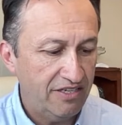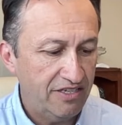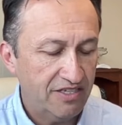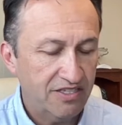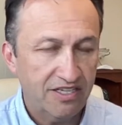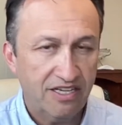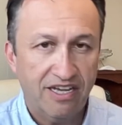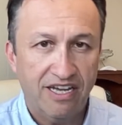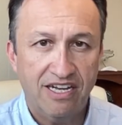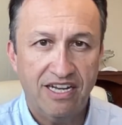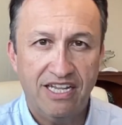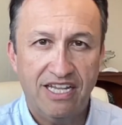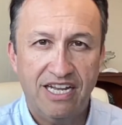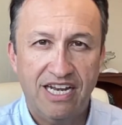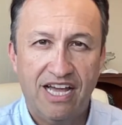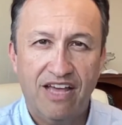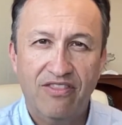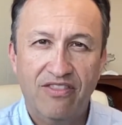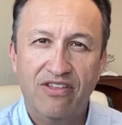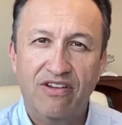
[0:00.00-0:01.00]
just to kind of get
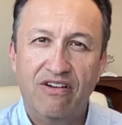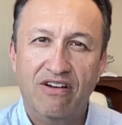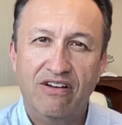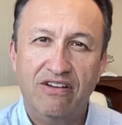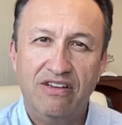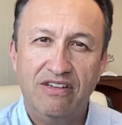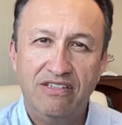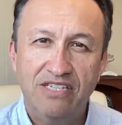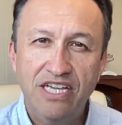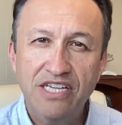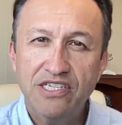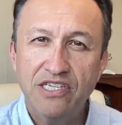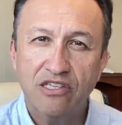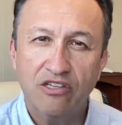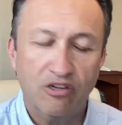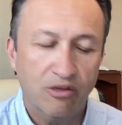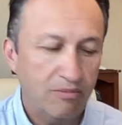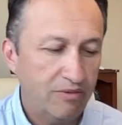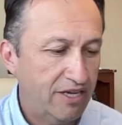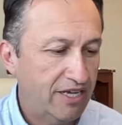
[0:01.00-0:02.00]
out there and teach a
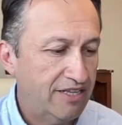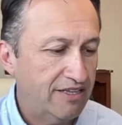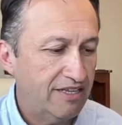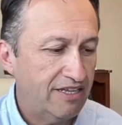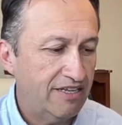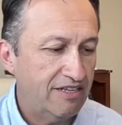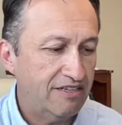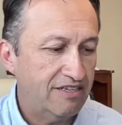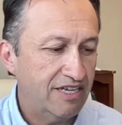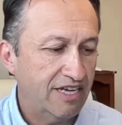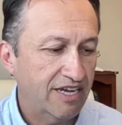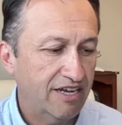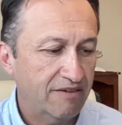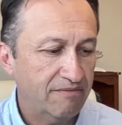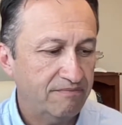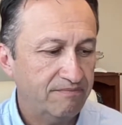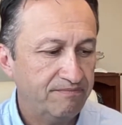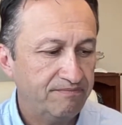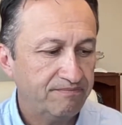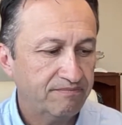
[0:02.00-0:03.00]
little bit. And
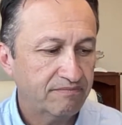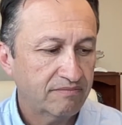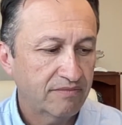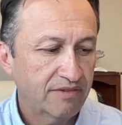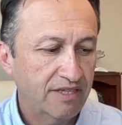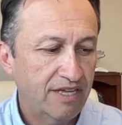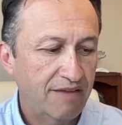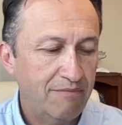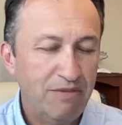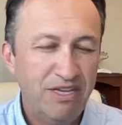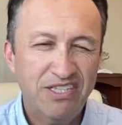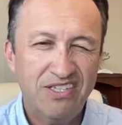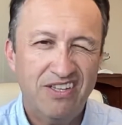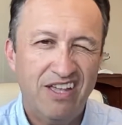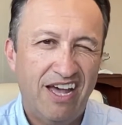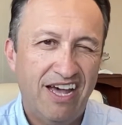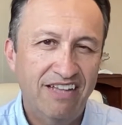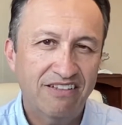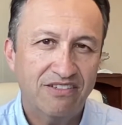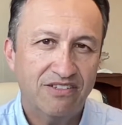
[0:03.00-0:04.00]
um, I missed
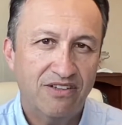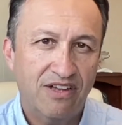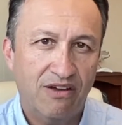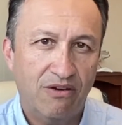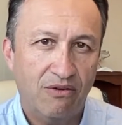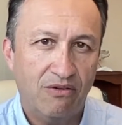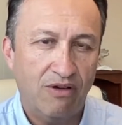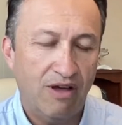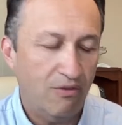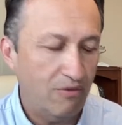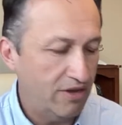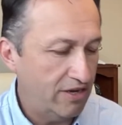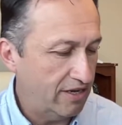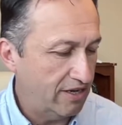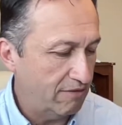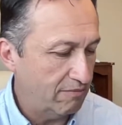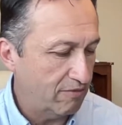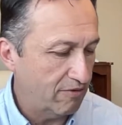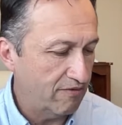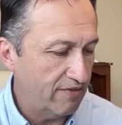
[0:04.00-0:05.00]
that. So I wanted
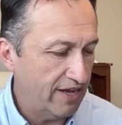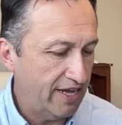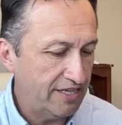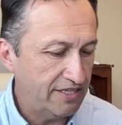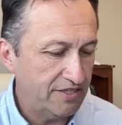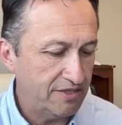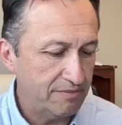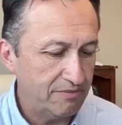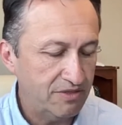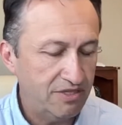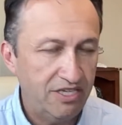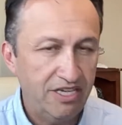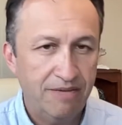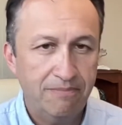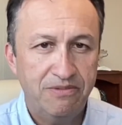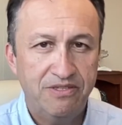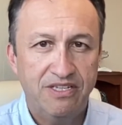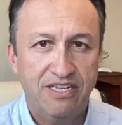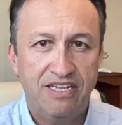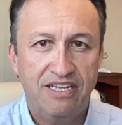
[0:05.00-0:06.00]
to provide some
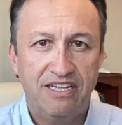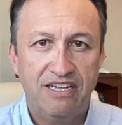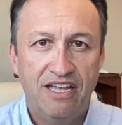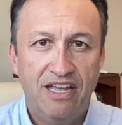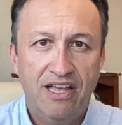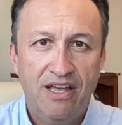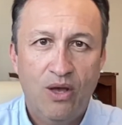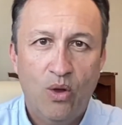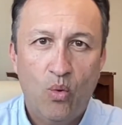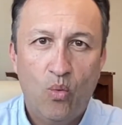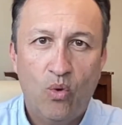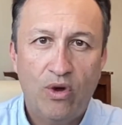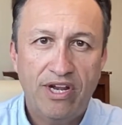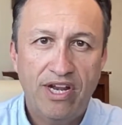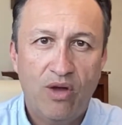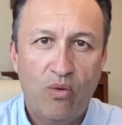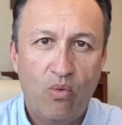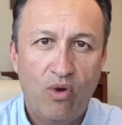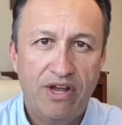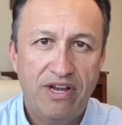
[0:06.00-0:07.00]
tips and what
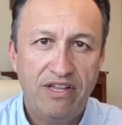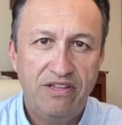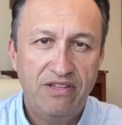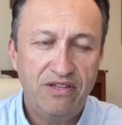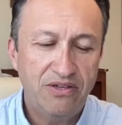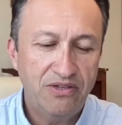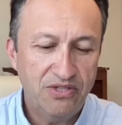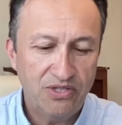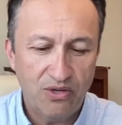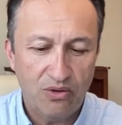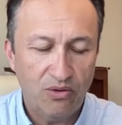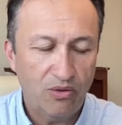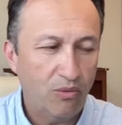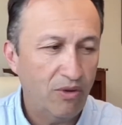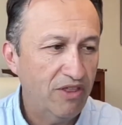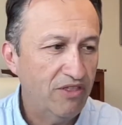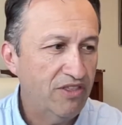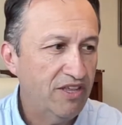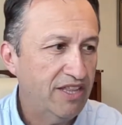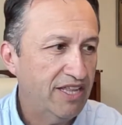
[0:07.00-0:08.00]
I want to do. So the
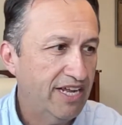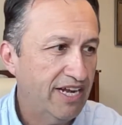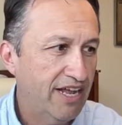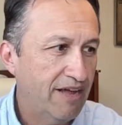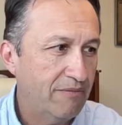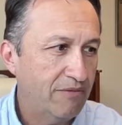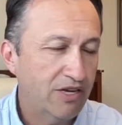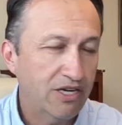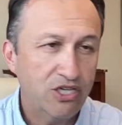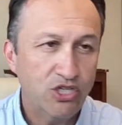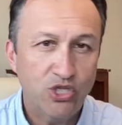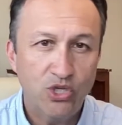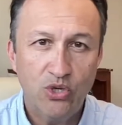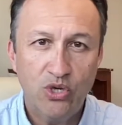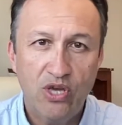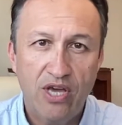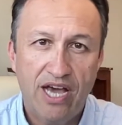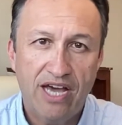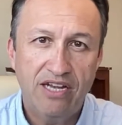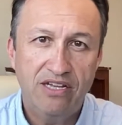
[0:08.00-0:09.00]
one thing that I'm going to show
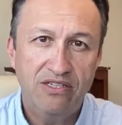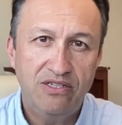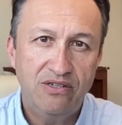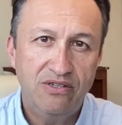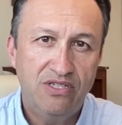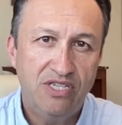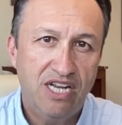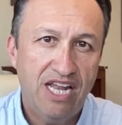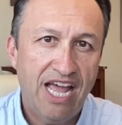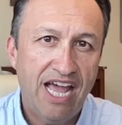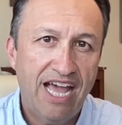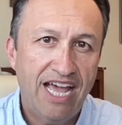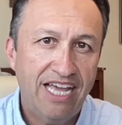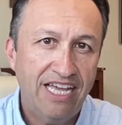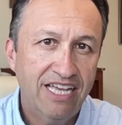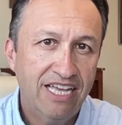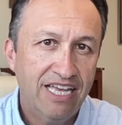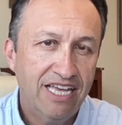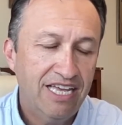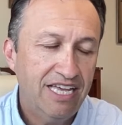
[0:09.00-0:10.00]
you how to do
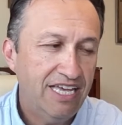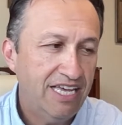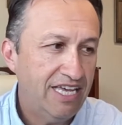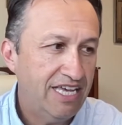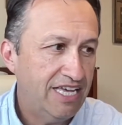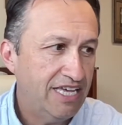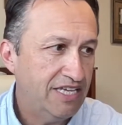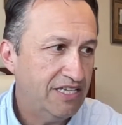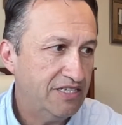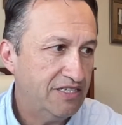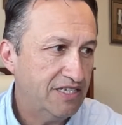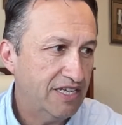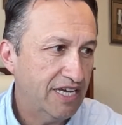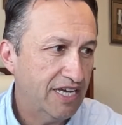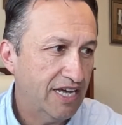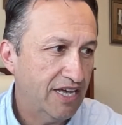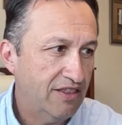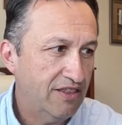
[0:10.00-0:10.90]
today is uh,